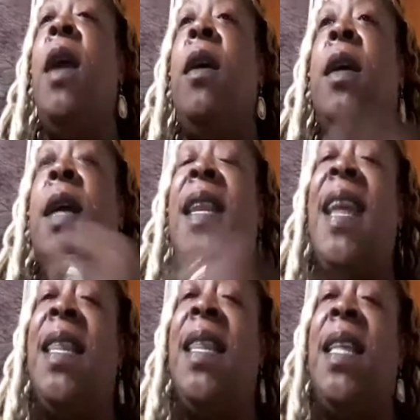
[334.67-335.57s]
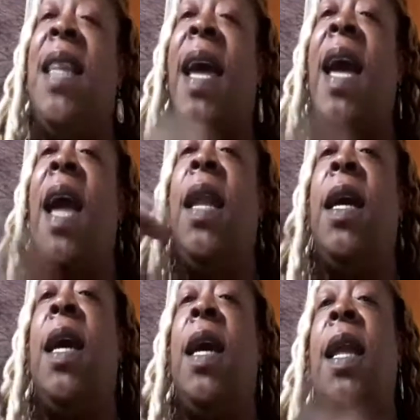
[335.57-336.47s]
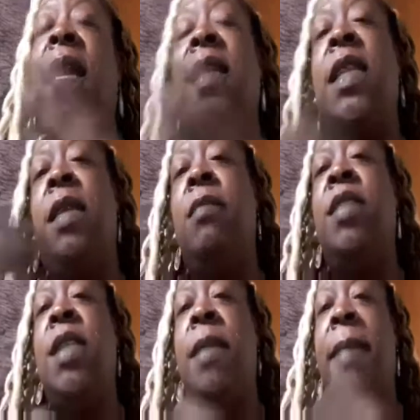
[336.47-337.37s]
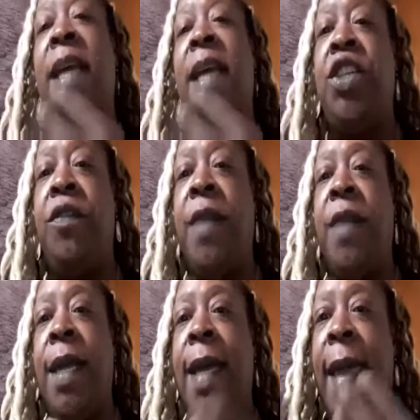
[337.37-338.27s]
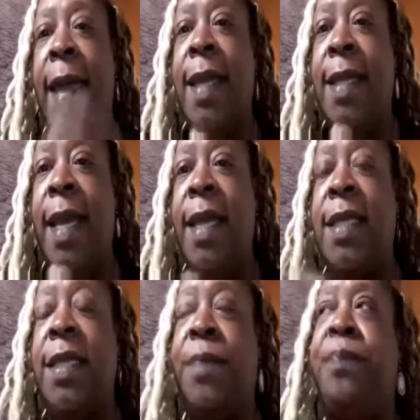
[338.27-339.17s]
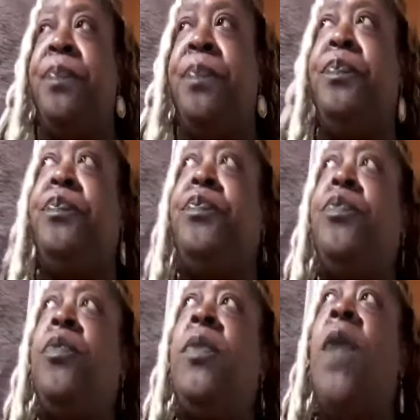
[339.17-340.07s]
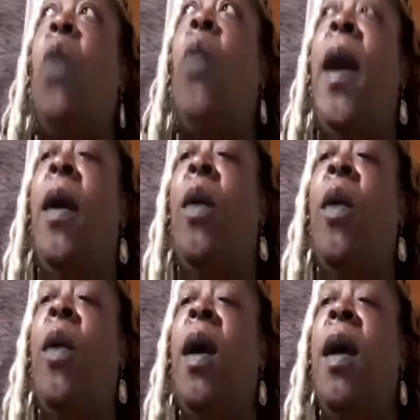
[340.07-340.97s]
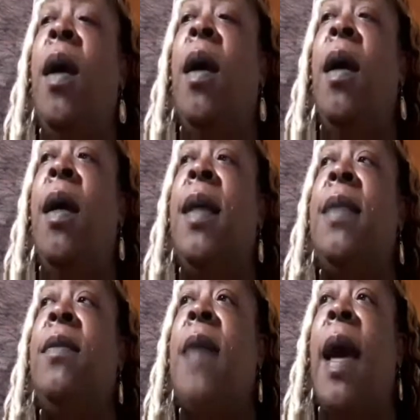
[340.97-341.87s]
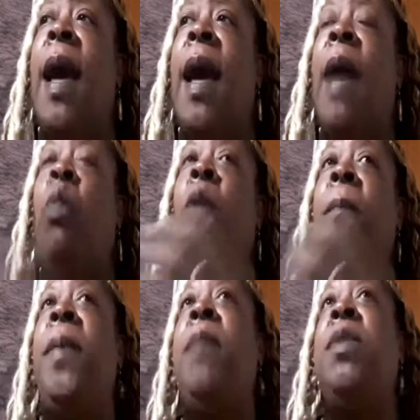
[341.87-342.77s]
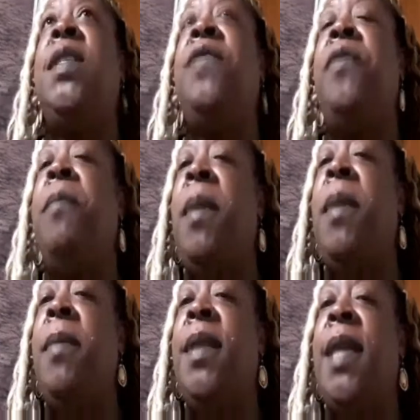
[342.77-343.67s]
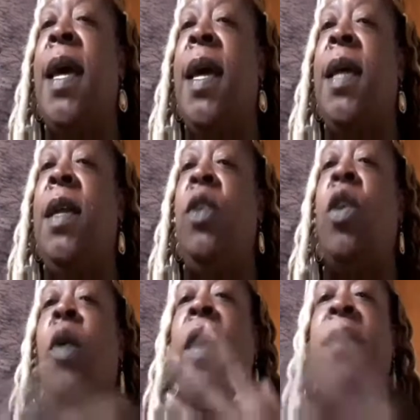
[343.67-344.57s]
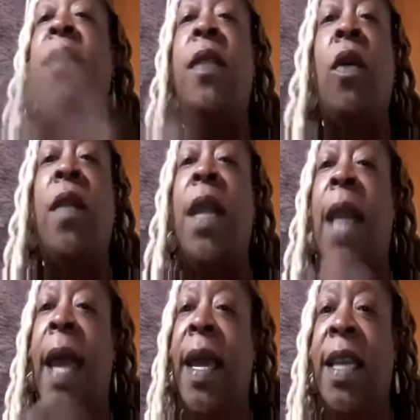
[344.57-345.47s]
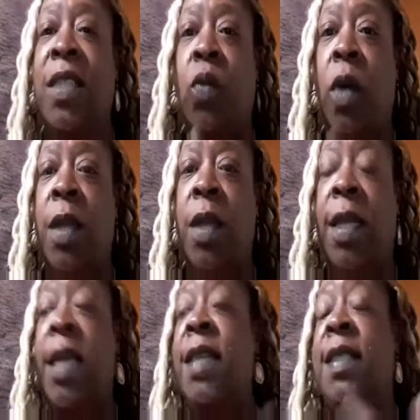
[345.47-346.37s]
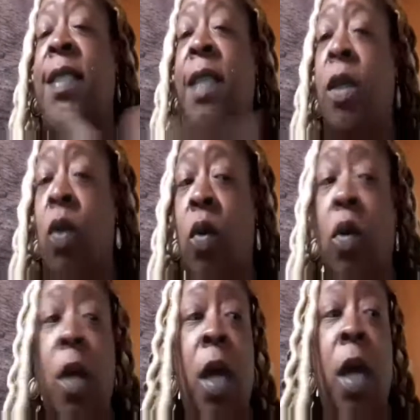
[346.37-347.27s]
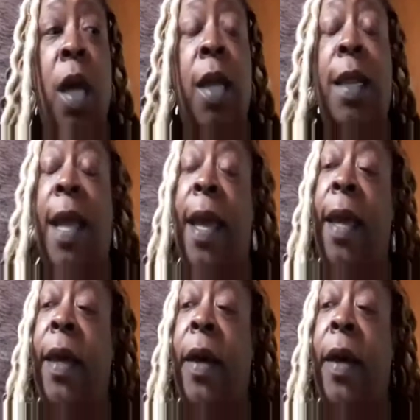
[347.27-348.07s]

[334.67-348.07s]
connected, like kind of connecting them to the Manchurian candidates. Well, I want people to remember that, even though the light has won, there is still like